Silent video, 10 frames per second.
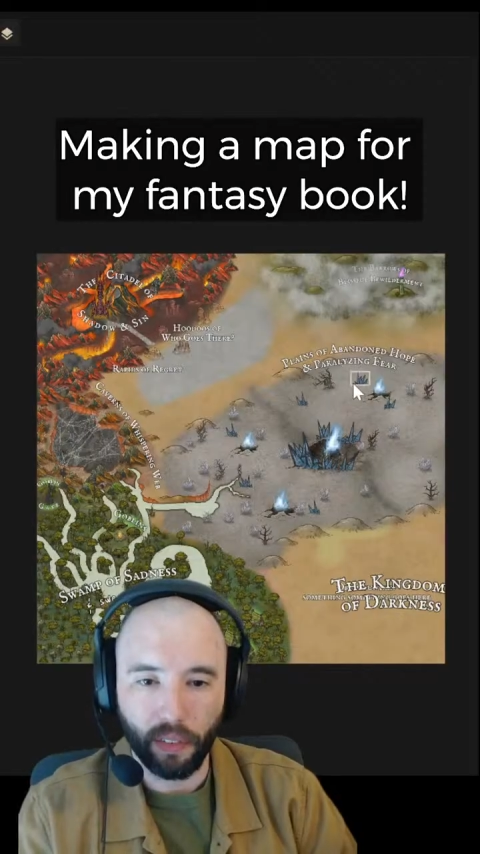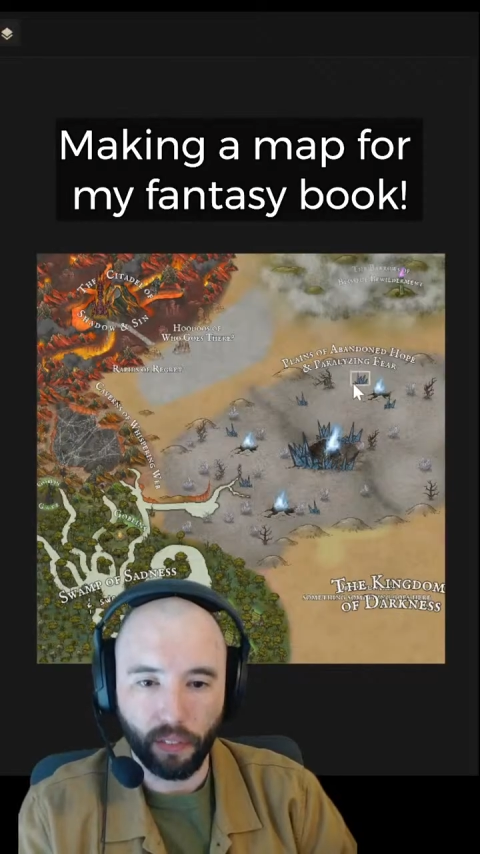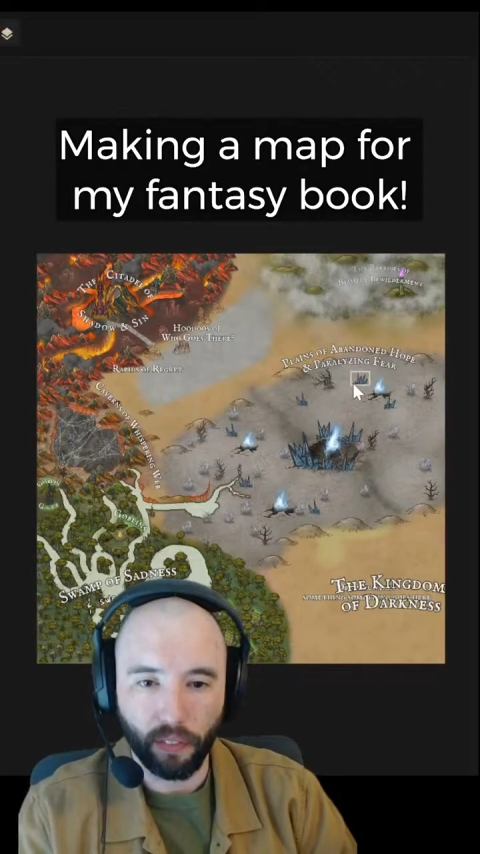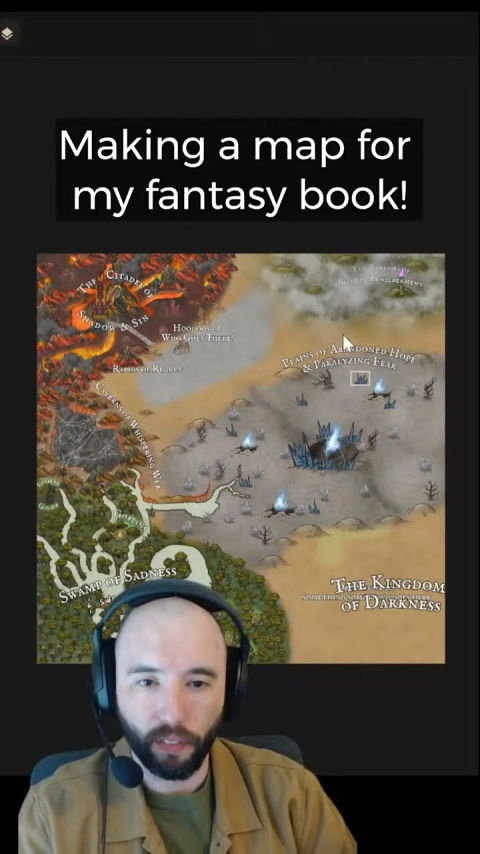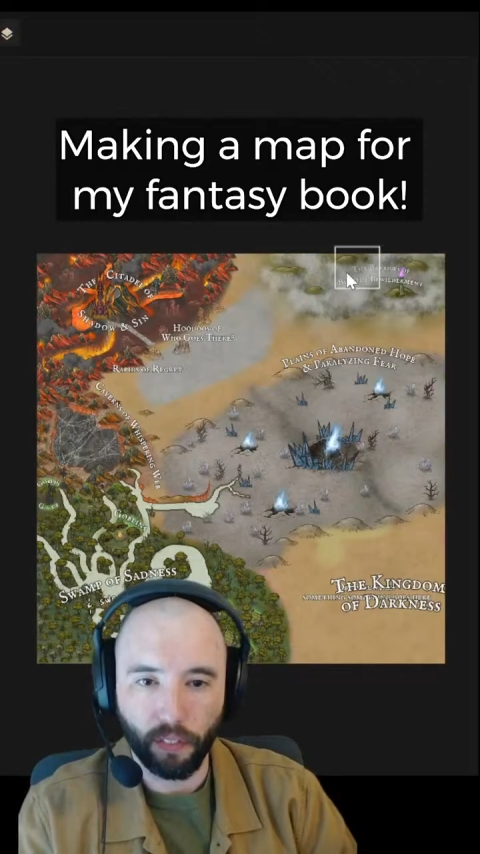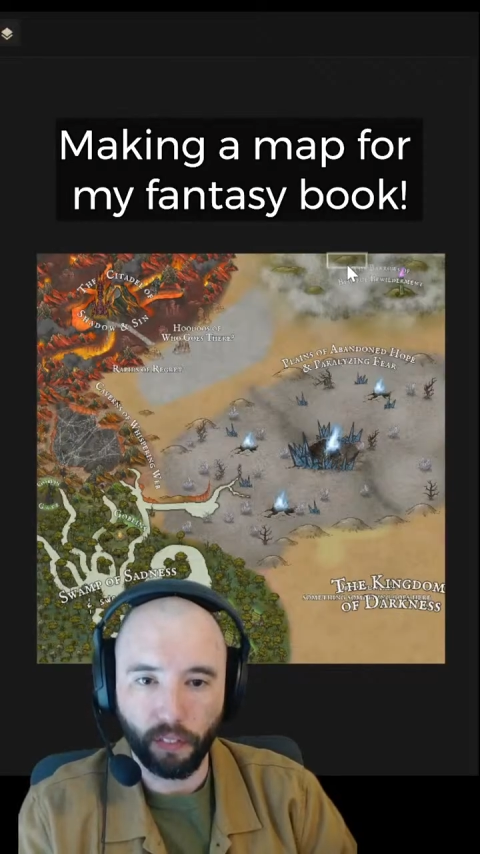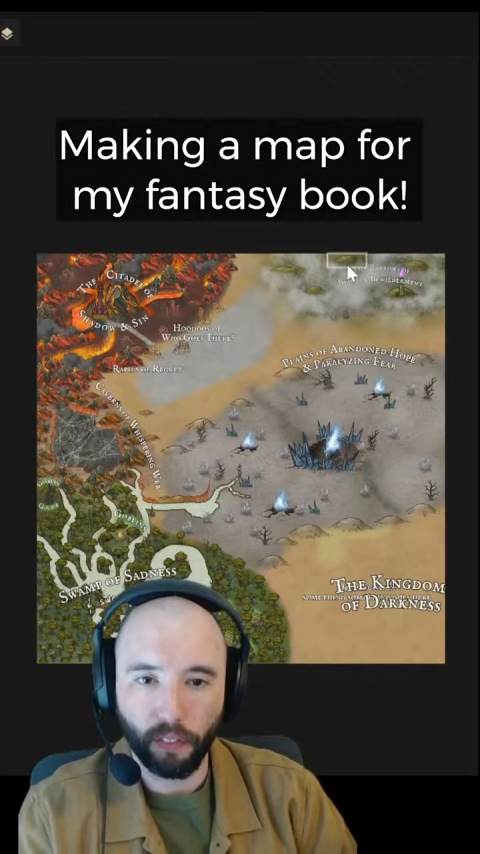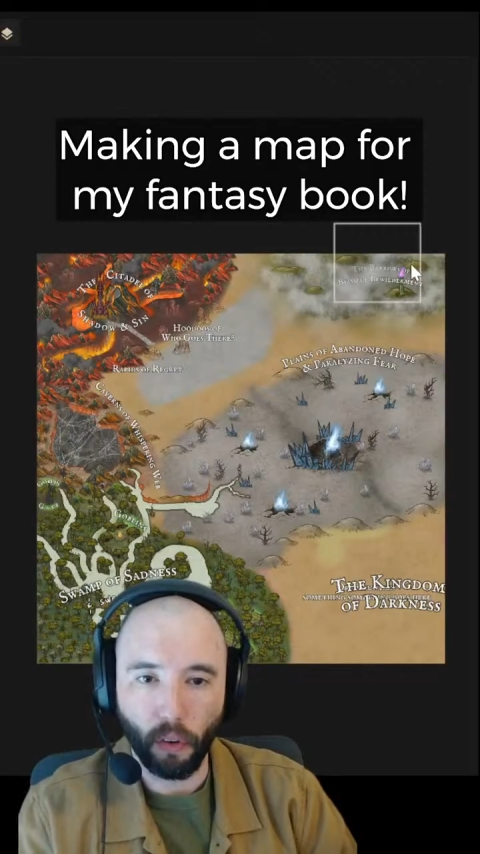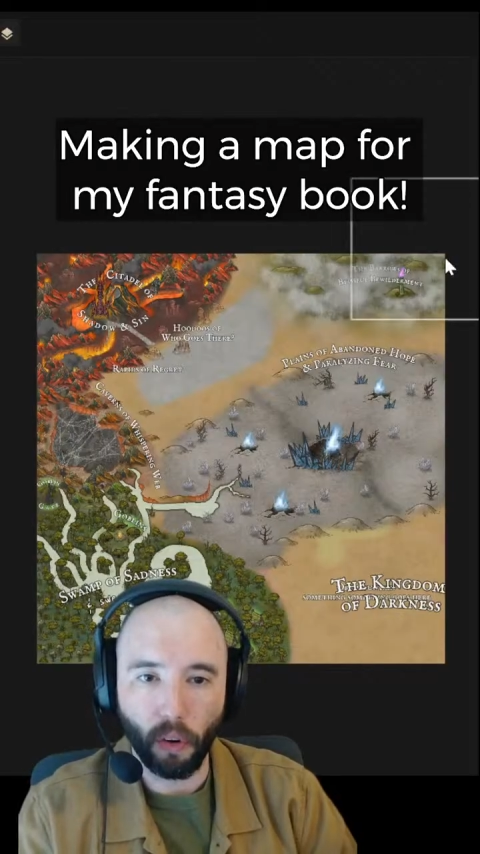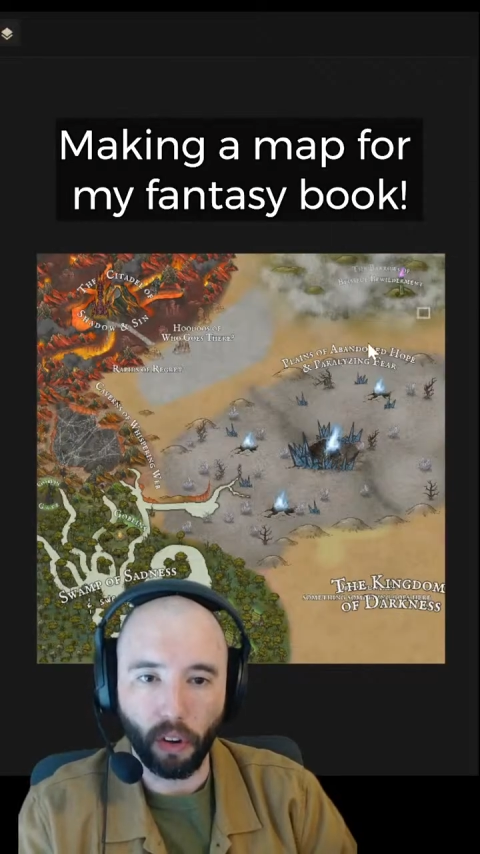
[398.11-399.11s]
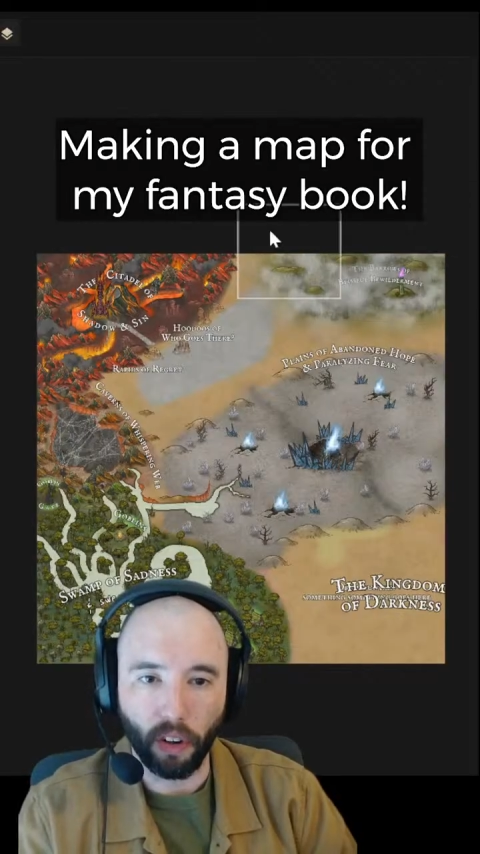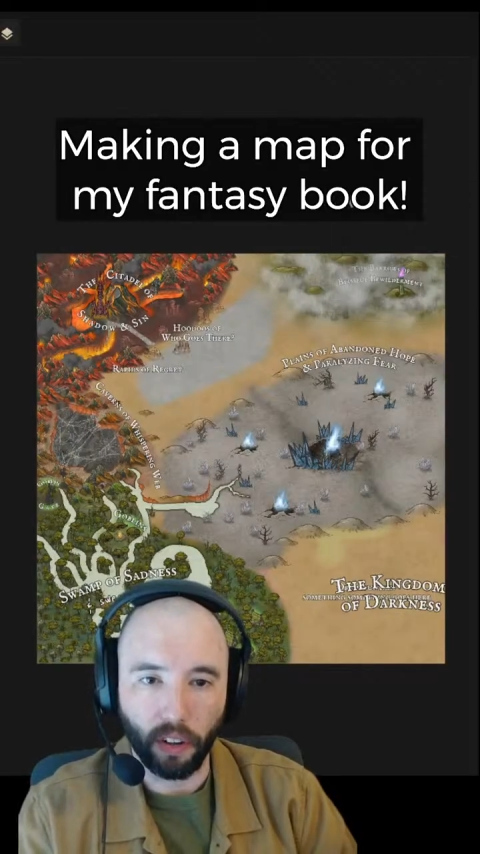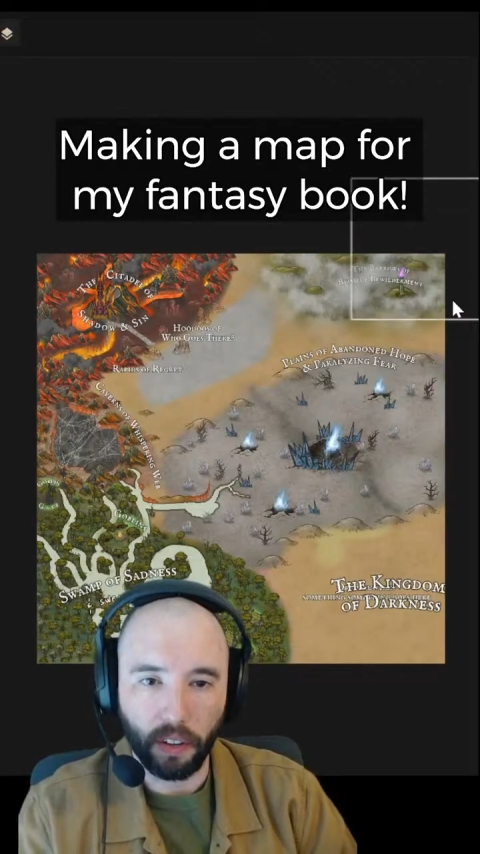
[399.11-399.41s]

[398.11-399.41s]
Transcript: 4